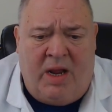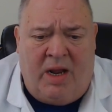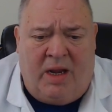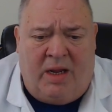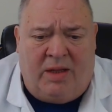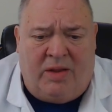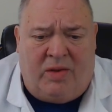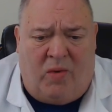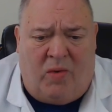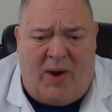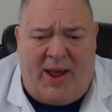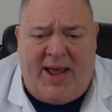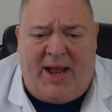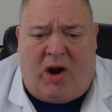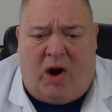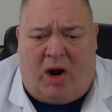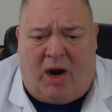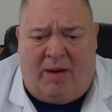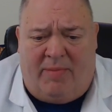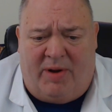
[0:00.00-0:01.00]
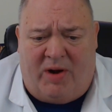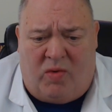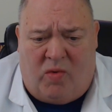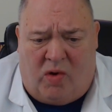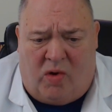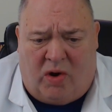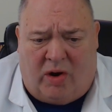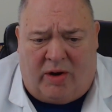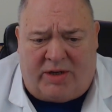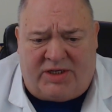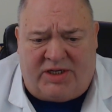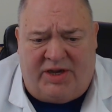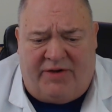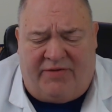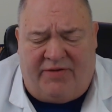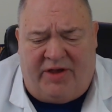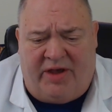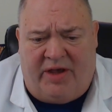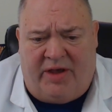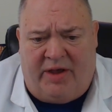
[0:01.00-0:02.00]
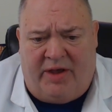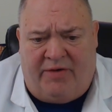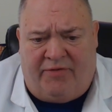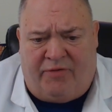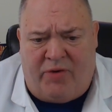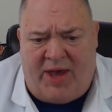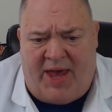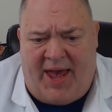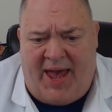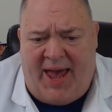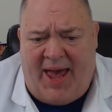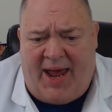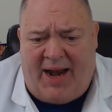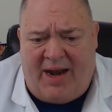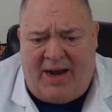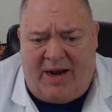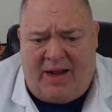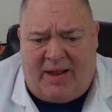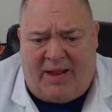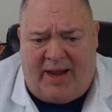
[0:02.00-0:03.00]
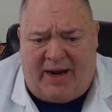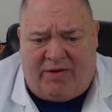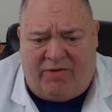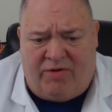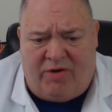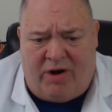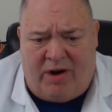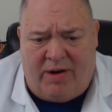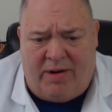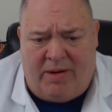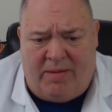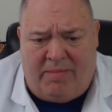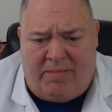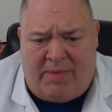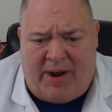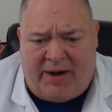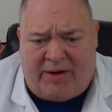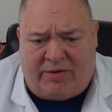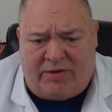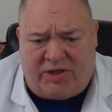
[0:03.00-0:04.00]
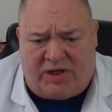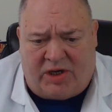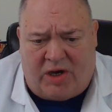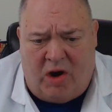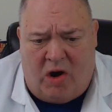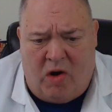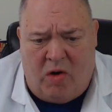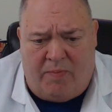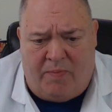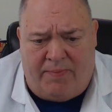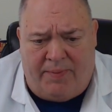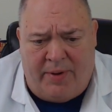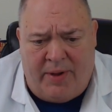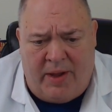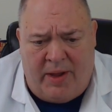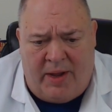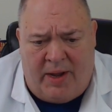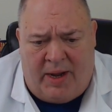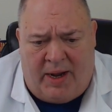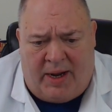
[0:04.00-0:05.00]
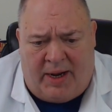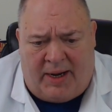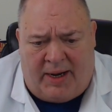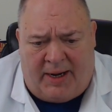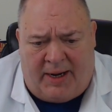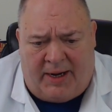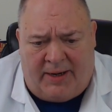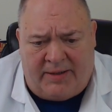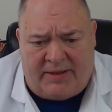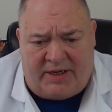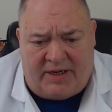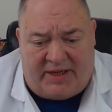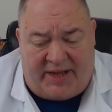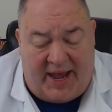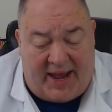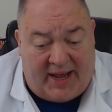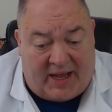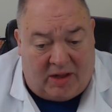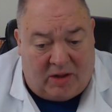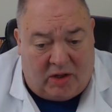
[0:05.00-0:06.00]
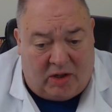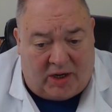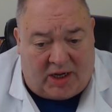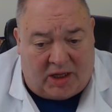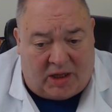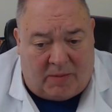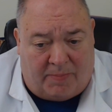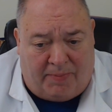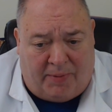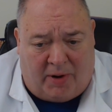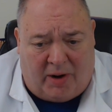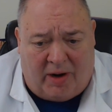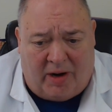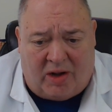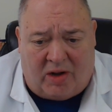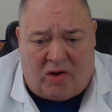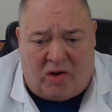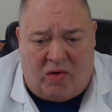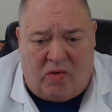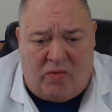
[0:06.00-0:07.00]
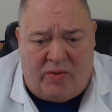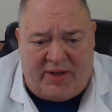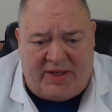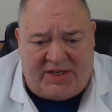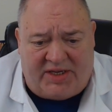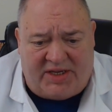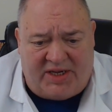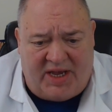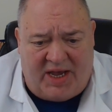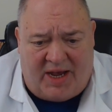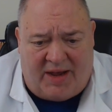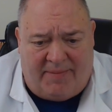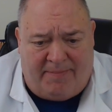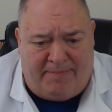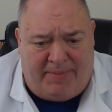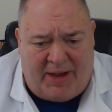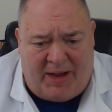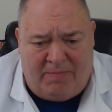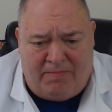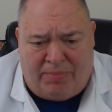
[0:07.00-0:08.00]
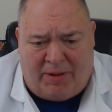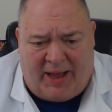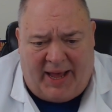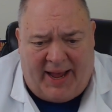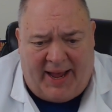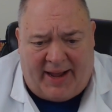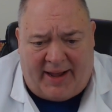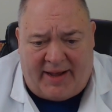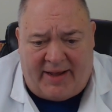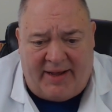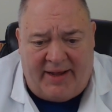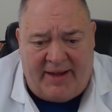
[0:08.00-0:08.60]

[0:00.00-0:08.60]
The way carbon works, if we had an electron microscope to take a look at the particle, we'd see a big black